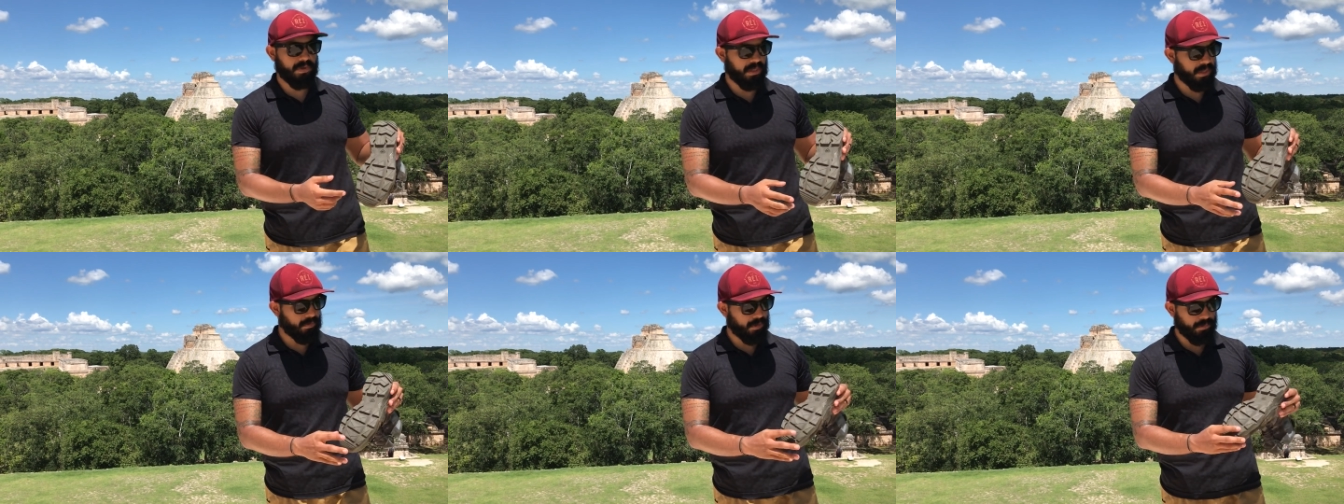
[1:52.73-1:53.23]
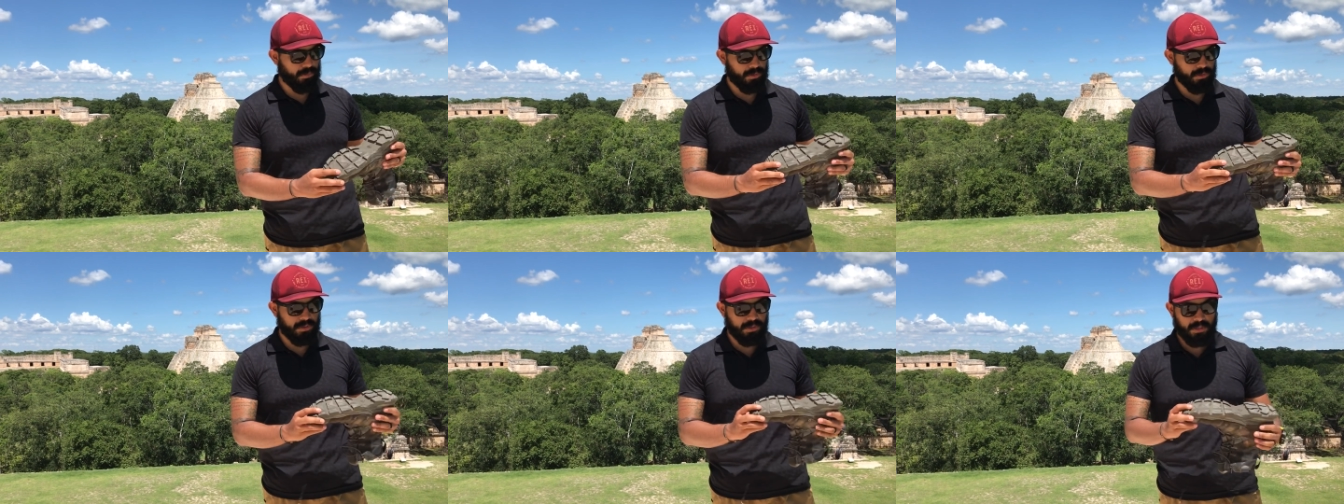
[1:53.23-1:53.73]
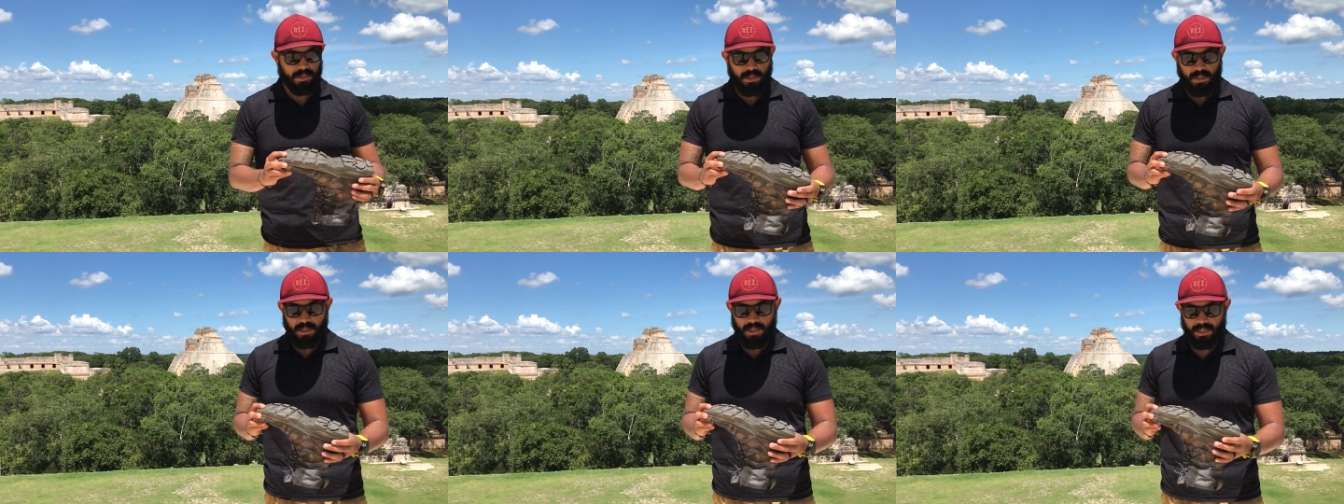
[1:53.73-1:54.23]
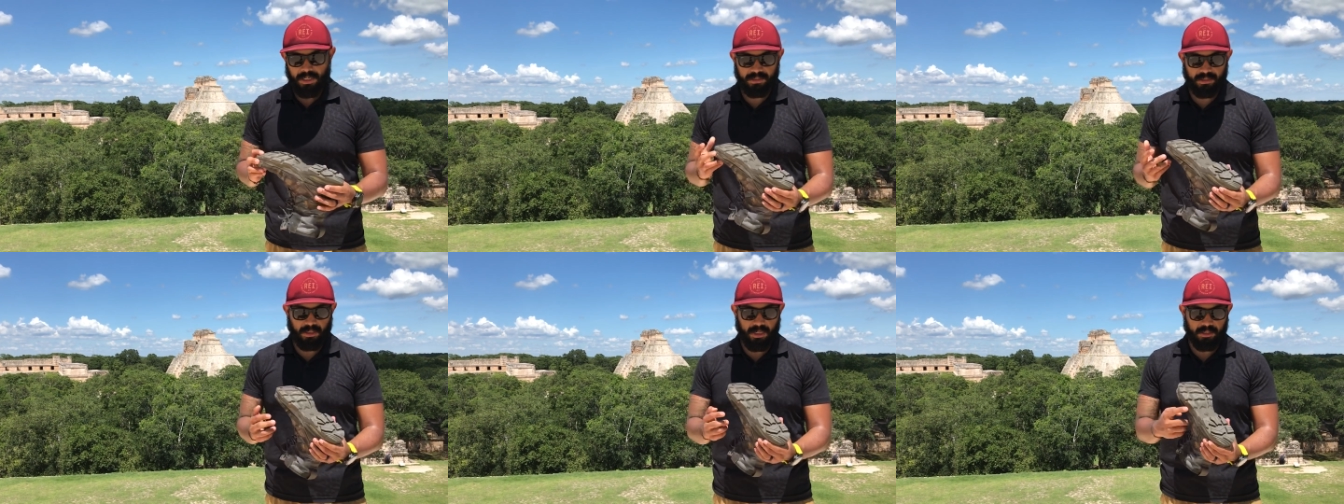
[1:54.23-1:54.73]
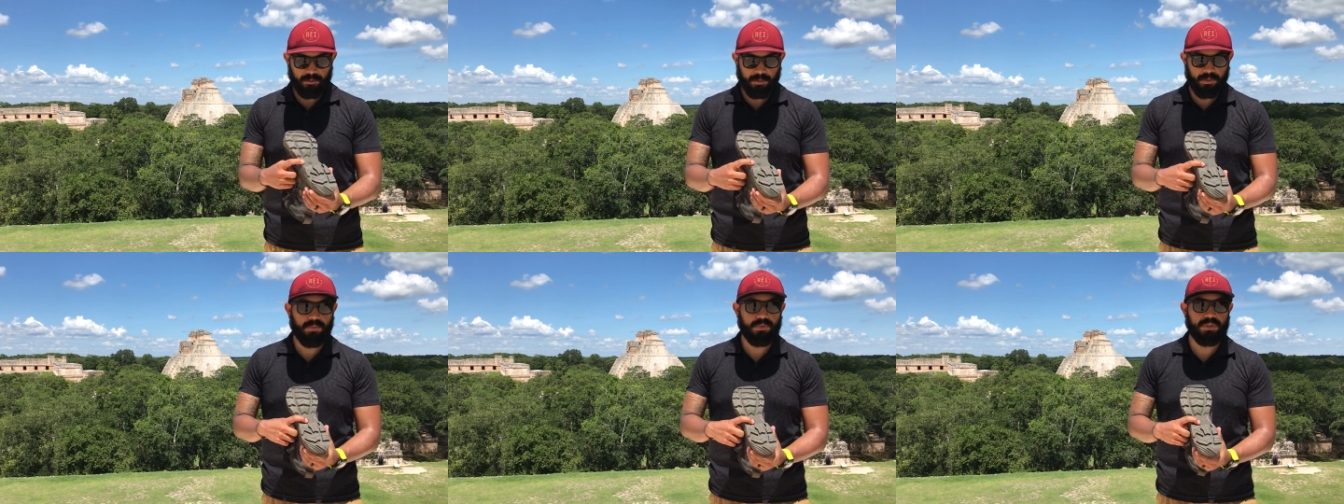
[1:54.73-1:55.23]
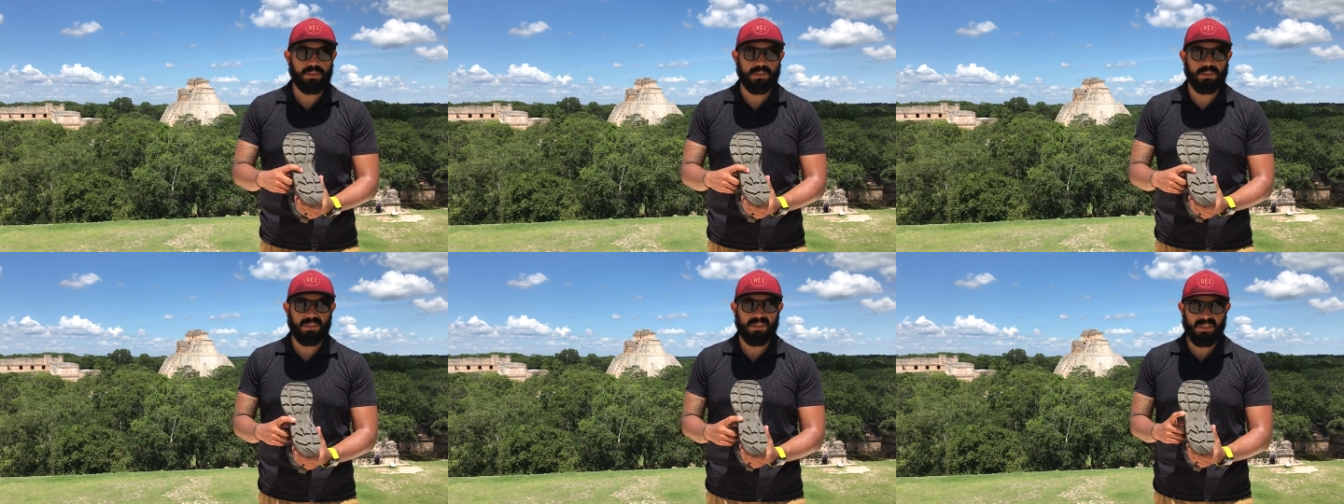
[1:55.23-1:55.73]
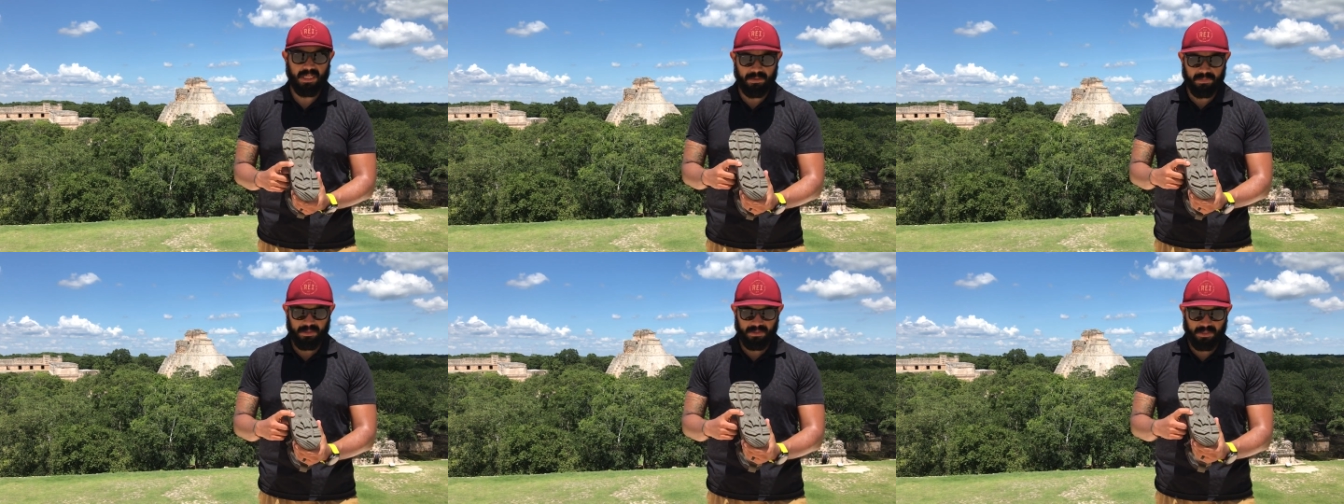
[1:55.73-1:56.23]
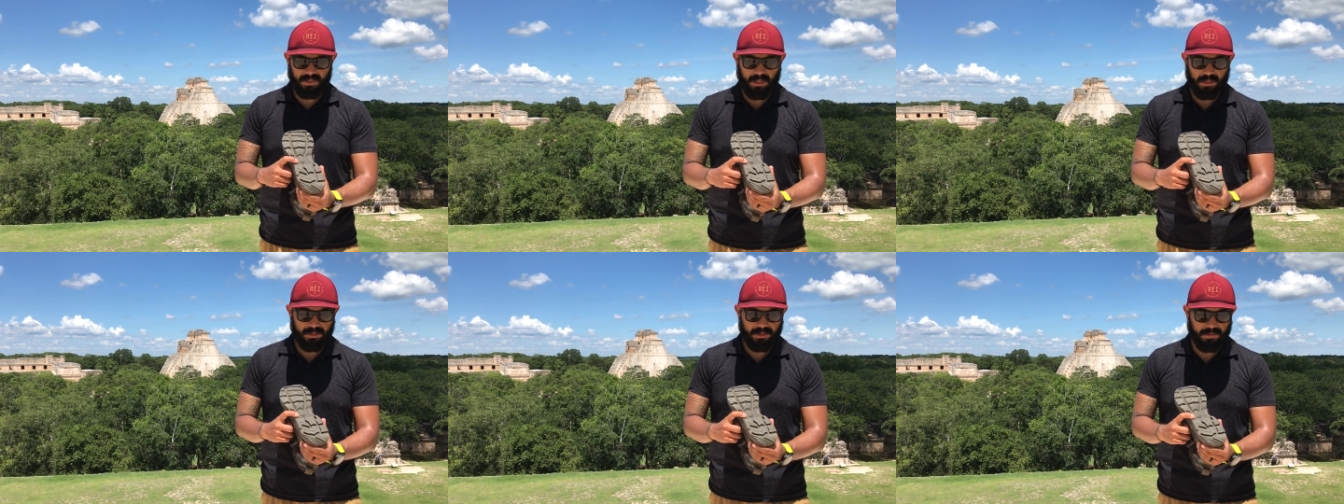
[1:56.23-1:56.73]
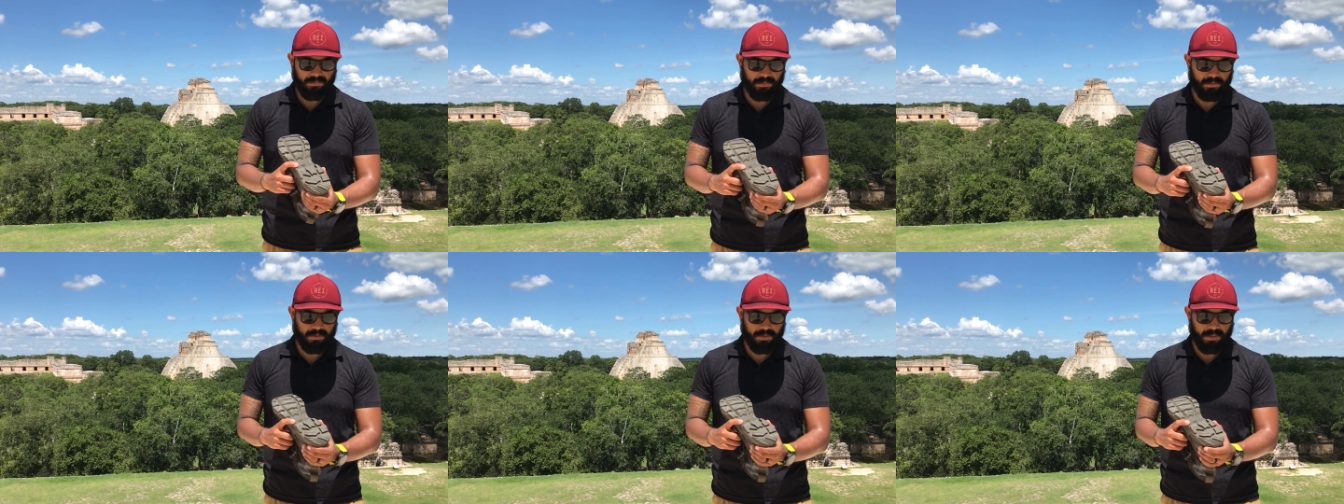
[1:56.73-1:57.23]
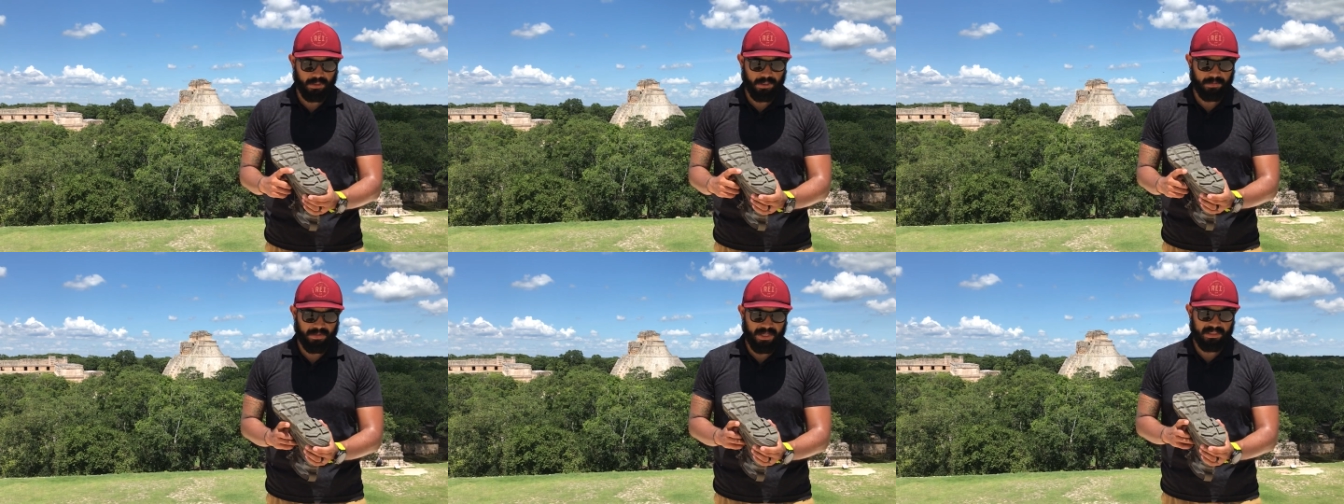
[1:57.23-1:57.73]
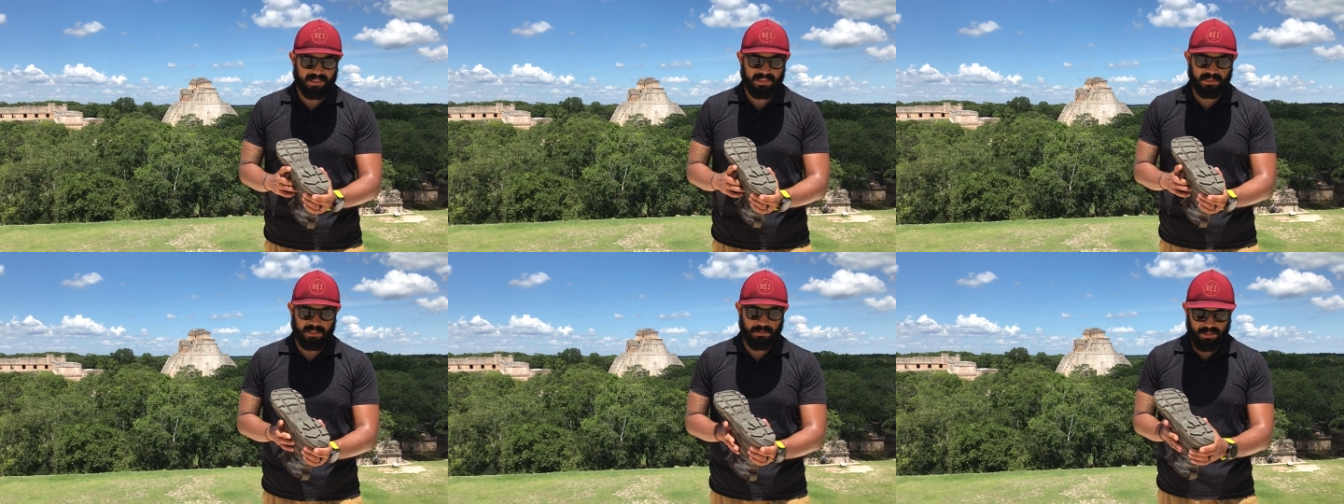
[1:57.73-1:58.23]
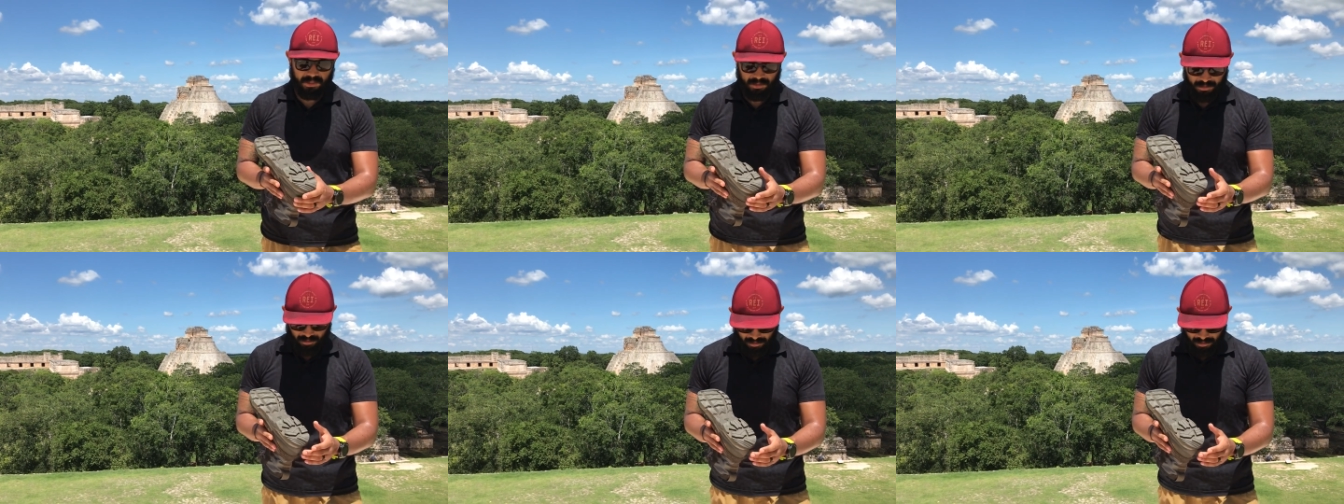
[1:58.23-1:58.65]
Vietnam era boots. It has a contra grip, which is Salomon's technology for anti-slipping.